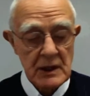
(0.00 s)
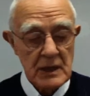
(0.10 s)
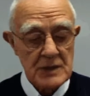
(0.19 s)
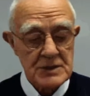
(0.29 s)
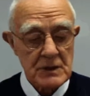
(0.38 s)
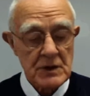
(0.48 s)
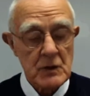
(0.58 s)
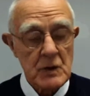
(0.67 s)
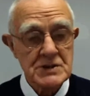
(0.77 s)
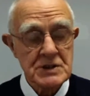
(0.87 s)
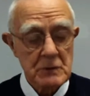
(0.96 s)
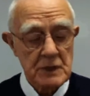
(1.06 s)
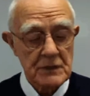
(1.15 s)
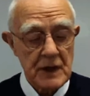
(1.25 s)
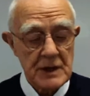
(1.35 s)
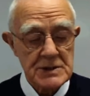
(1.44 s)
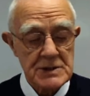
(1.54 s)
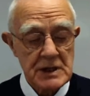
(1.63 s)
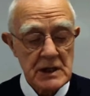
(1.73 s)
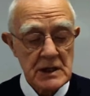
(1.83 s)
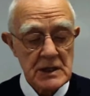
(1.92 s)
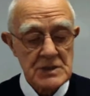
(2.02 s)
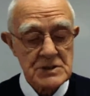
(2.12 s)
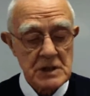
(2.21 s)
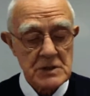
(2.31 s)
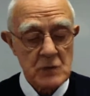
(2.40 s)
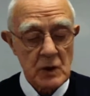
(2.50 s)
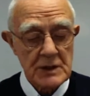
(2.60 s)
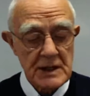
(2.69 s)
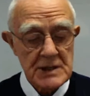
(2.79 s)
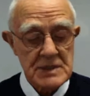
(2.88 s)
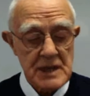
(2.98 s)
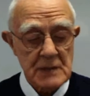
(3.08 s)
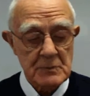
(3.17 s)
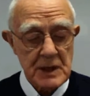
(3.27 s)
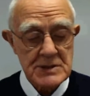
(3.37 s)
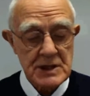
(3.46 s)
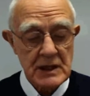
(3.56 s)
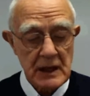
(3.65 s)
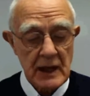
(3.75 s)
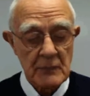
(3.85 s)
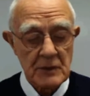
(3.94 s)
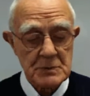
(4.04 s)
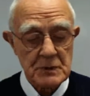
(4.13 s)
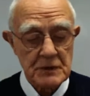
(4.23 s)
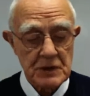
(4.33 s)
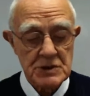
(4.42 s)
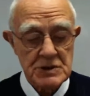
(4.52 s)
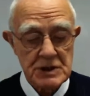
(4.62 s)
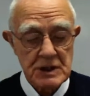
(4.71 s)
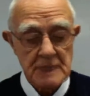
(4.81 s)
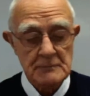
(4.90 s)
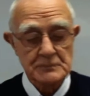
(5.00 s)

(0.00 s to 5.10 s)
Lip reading: And so the question we face is just what is that basic language proficiency?